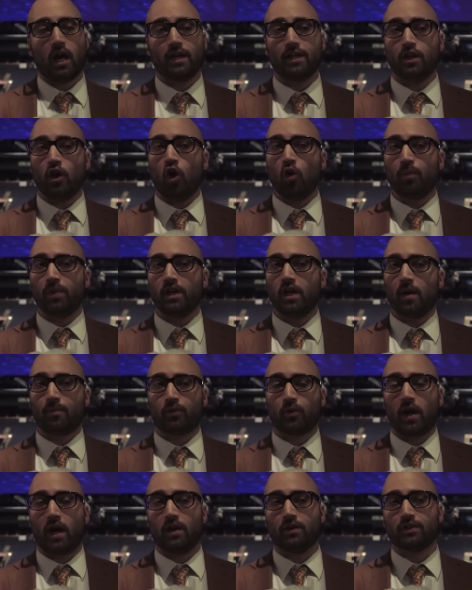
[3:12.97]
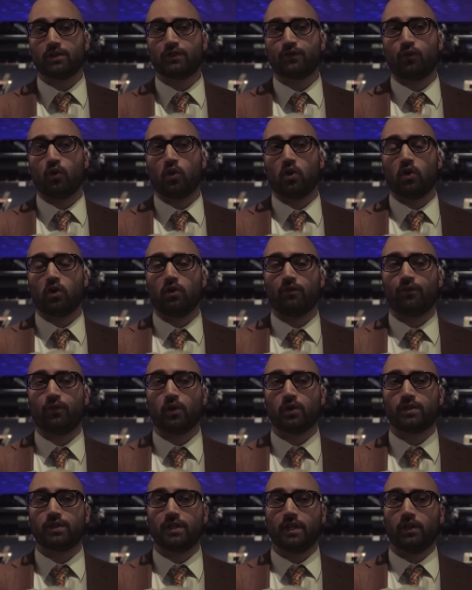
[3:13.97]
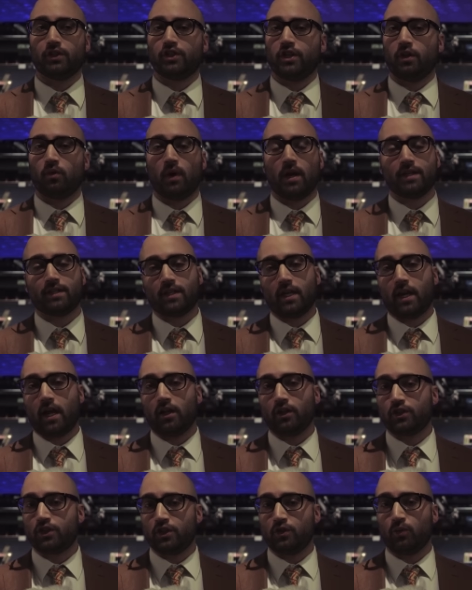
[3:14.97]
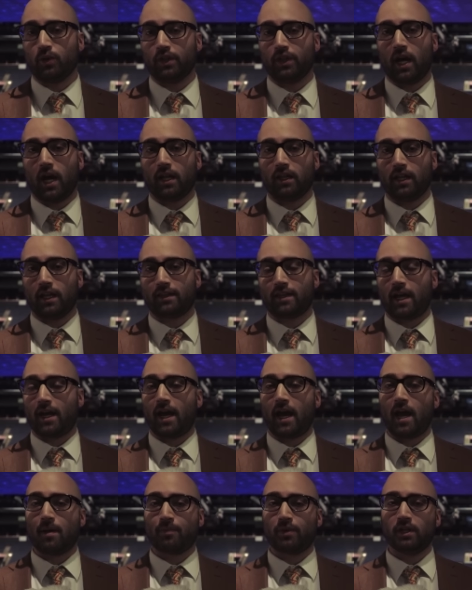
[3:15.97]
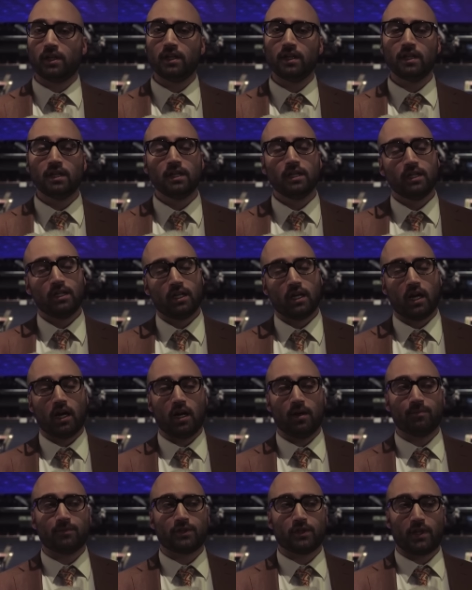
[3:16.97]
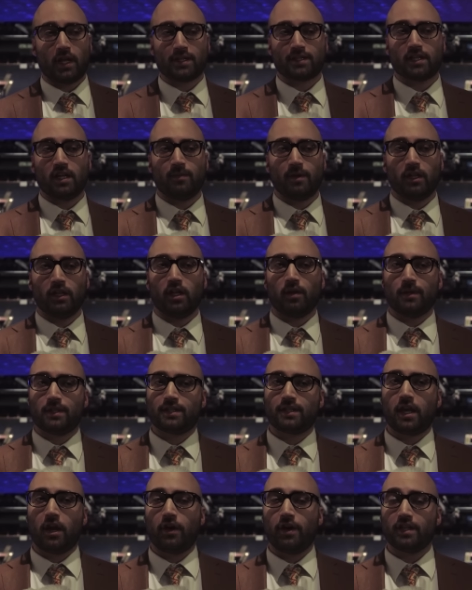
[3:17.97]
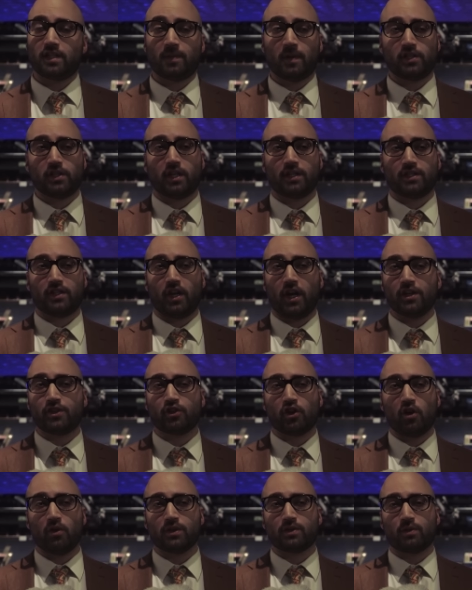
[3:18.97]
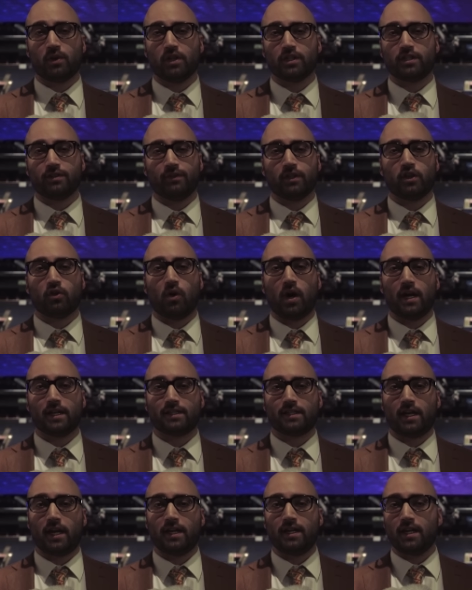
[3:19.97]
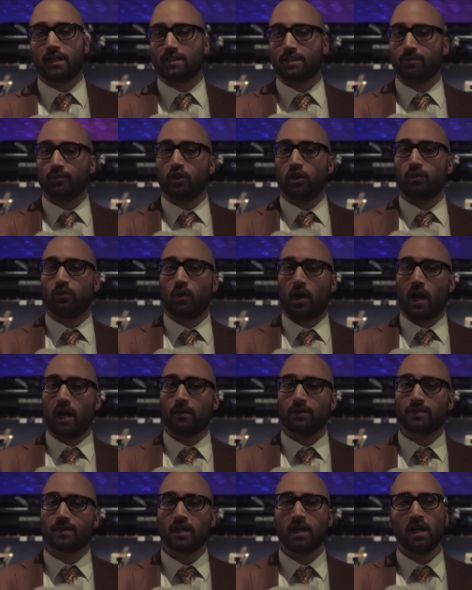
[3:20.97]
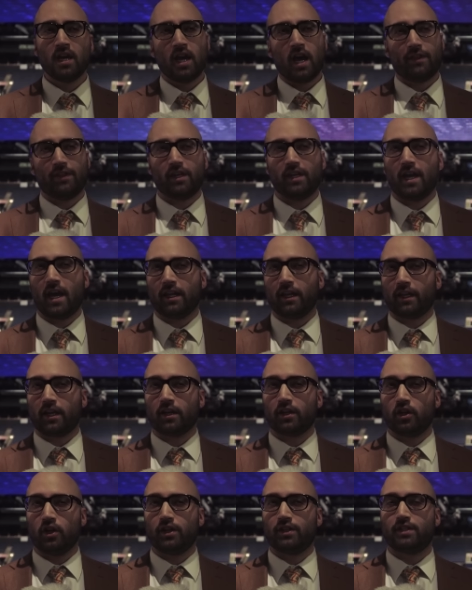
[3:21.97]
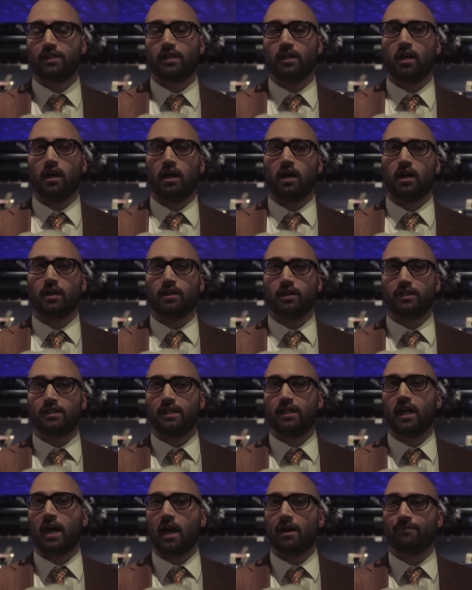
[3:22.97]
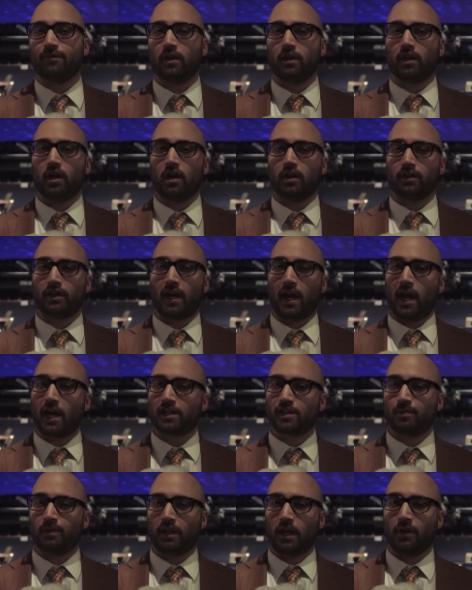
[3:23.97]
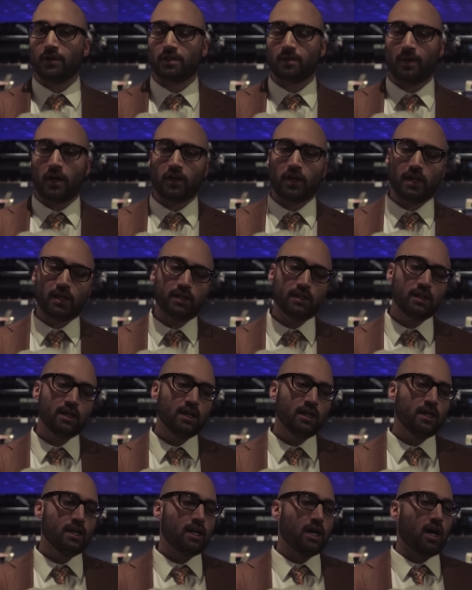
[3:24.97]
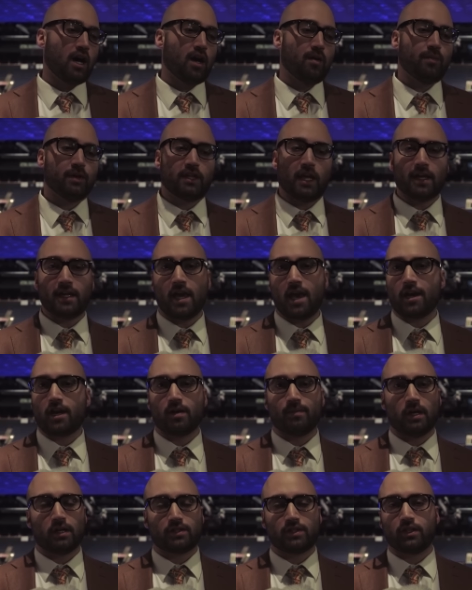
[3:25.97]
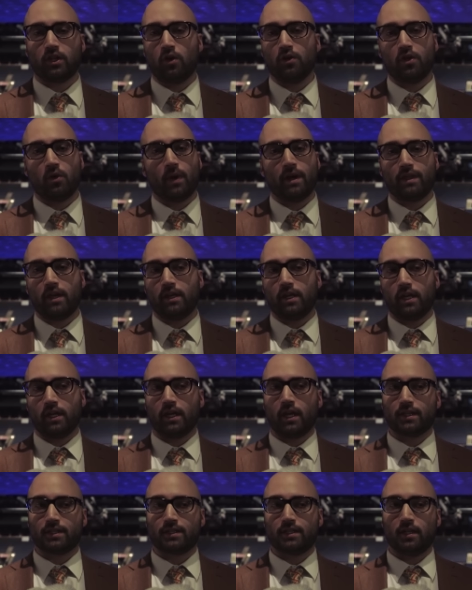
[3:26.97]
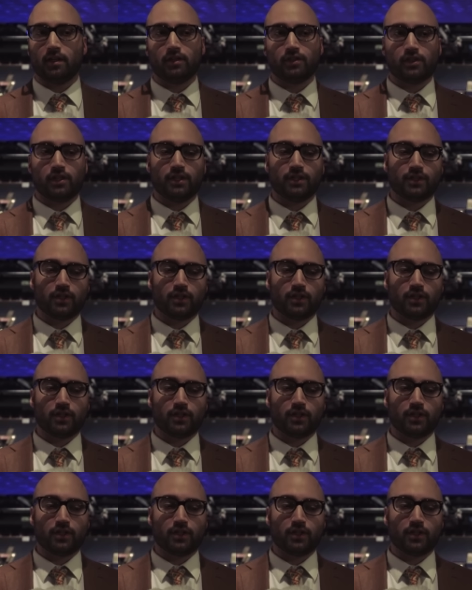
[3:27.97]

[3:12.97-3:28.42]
He opened up rounds for CLG in ways that LG will not let that happen. So that's going to be a little bit scary, especially because Nitro was relatively quiet today. He had some good rounds. I think he had like a good T-half on Cash, but that was about it. But they can't come out slow the way they did against CLG.